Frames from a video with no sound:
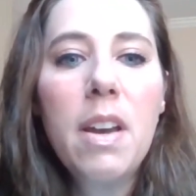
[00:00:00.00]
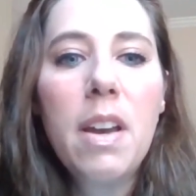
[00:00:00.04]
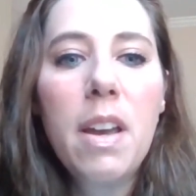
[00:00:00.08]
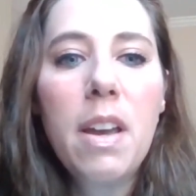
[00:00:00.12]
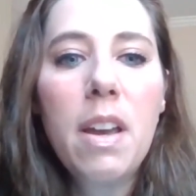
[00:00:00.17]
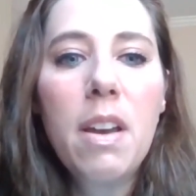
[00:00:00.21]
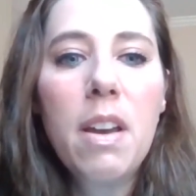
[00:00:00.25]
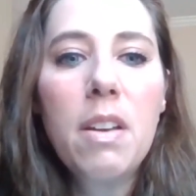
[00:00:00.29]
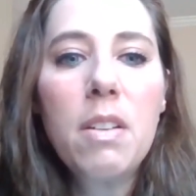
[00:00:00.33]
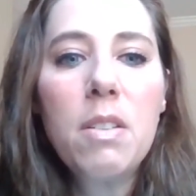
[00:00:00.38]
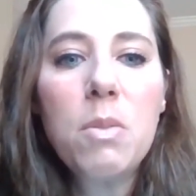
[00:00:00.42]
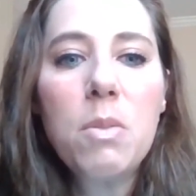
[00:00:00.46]

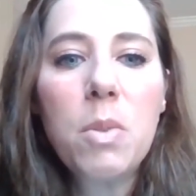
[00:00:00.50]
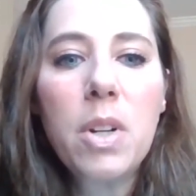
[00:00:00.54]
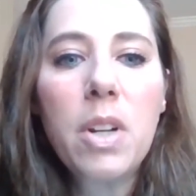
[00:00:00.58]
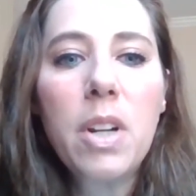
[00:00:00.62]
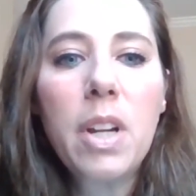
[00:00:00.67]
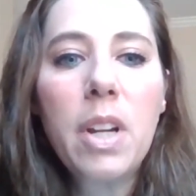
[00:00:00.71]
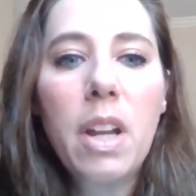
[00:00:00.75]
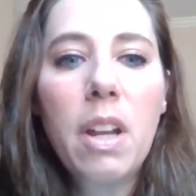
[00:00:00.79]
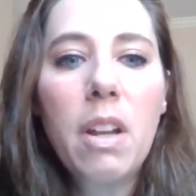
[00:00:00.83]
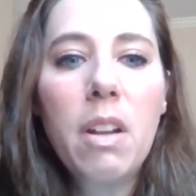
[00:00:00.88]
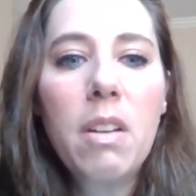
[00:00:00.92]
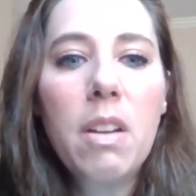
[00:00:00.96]
and
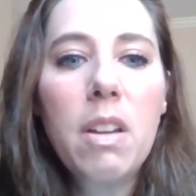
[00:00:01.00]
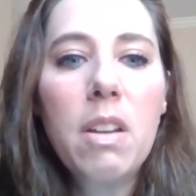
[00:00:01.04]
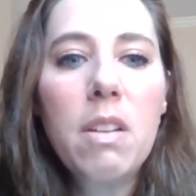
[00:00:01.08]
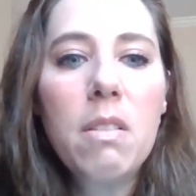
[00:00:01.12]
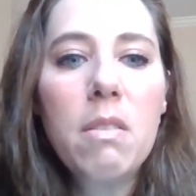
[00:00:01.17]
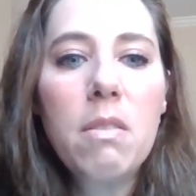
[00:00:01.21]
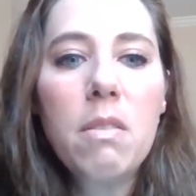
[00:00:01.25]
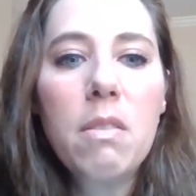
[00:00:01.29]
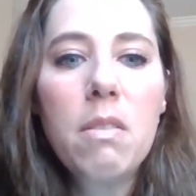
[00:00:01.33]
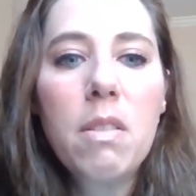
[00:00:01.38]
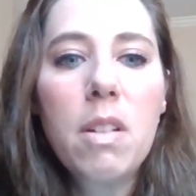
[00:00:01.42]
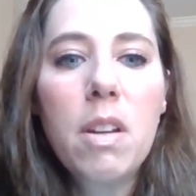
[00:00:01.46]
working
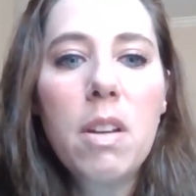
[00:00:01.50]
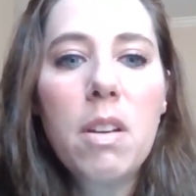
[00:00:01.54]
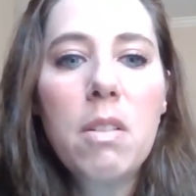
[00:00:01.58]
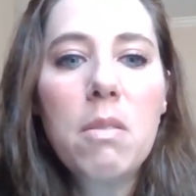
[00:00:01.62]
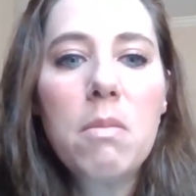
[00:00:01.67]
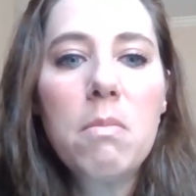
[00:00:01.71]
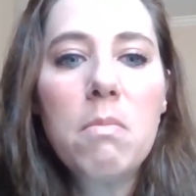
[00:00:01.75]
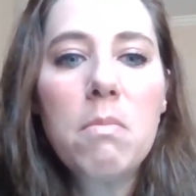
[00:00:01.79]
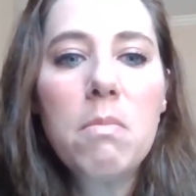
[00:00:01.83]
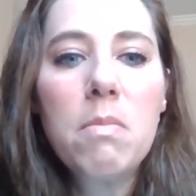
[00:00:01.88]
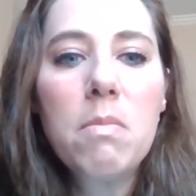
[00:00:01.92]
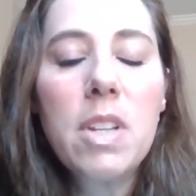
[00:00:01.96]

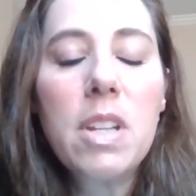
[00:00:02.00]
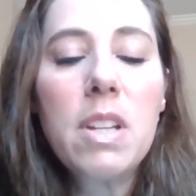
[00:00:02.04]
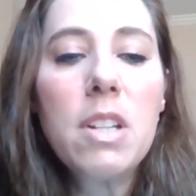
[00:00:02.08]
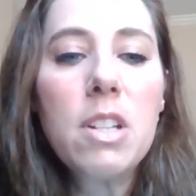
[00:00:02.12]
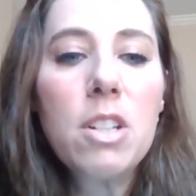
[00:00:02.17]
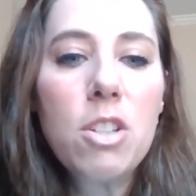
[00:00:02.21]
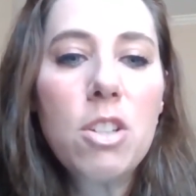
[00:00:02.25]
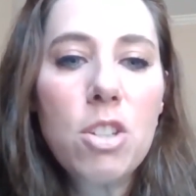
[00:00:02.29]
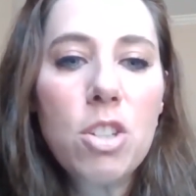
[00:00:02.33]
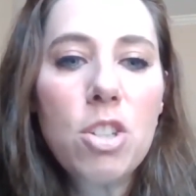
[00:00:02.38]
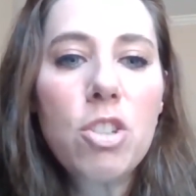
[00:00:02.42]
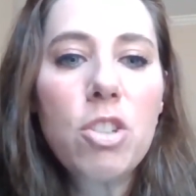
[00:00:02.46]
in the
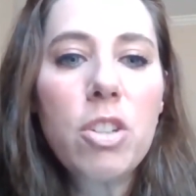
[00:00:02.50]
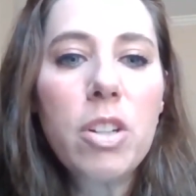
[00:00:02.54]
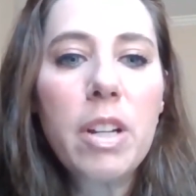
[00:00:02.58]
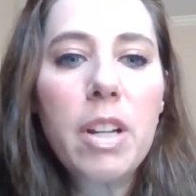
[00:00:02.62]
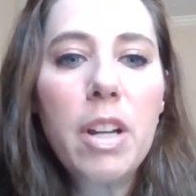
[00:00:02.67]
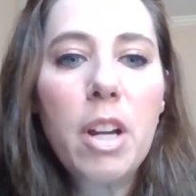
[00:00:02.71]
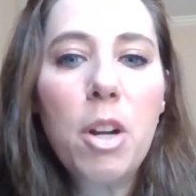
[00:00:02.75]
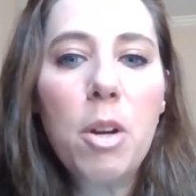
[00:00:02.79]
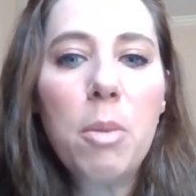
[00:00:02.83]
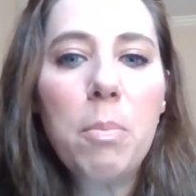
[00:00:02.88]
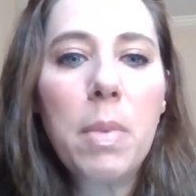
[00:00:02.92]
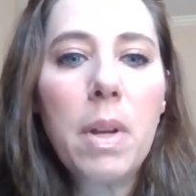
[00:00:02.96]
industry,
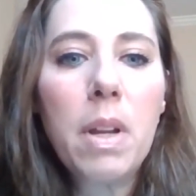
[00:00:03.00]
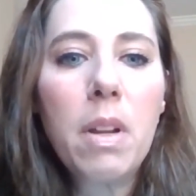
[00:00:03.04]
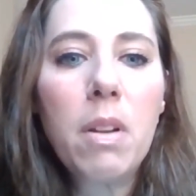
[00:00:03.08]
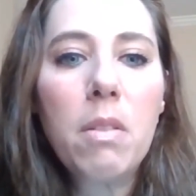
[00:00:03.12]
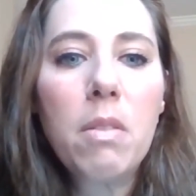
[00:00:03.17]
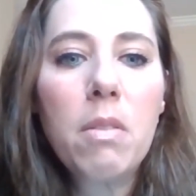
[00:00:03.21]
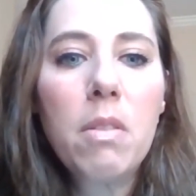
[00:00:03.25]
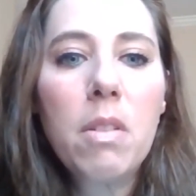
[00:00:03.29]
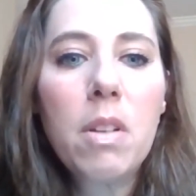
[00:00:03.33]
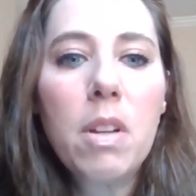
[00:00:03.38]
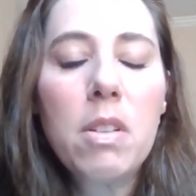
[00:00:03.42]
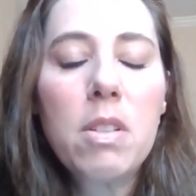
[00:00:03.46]

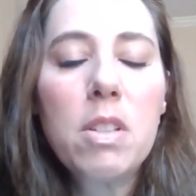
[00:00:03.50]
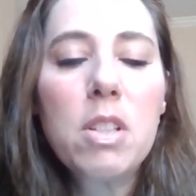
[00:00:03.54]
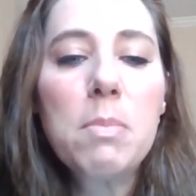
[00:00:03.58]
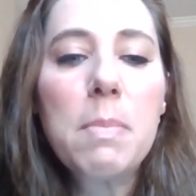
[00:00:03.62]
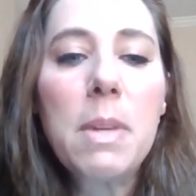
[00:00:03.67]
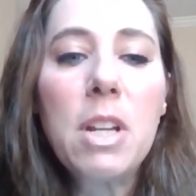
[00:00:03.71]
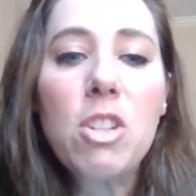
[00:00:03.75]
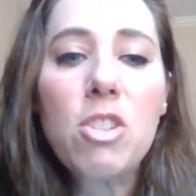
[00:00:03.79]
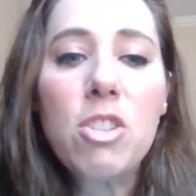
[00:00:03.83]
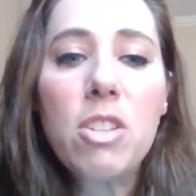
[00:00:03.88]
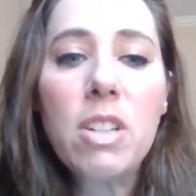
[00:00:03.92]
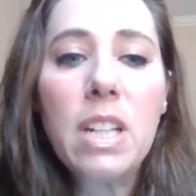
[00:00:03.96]
helping
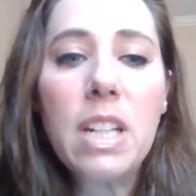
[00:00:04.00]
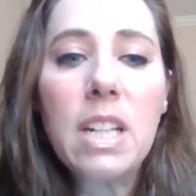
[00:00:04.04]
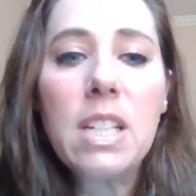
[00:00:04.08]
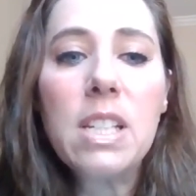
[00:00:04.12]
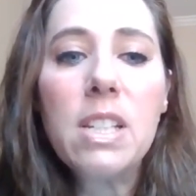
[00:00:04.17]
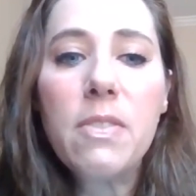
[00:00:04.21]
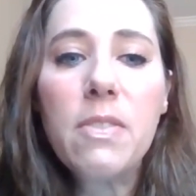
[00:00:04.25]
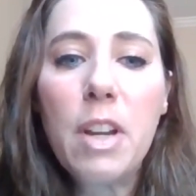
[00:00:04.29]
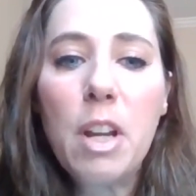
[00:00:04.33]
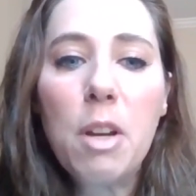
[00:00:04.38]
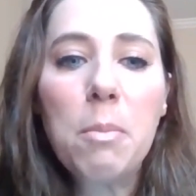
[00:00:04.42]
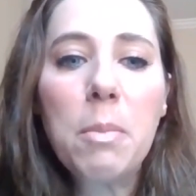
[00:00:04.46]
special
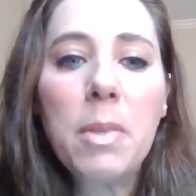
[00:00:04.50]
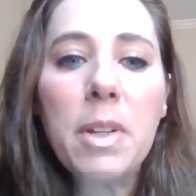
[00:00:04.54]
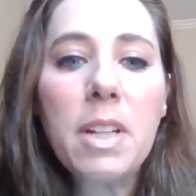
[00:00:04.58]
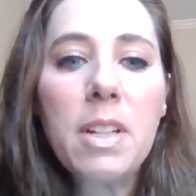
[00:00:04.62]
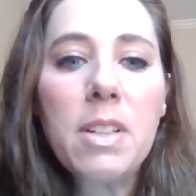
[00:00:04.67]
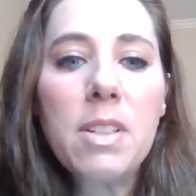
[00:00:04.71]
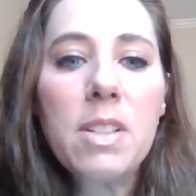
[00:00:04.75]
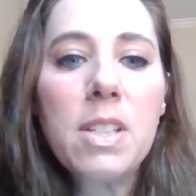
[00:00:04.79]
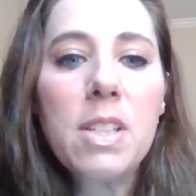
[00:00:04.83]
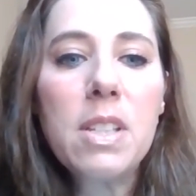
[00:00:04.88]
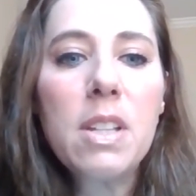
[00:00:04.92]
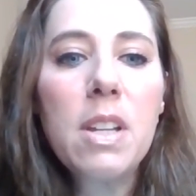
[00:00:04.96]
needs
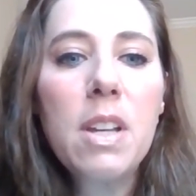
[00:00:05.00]
families.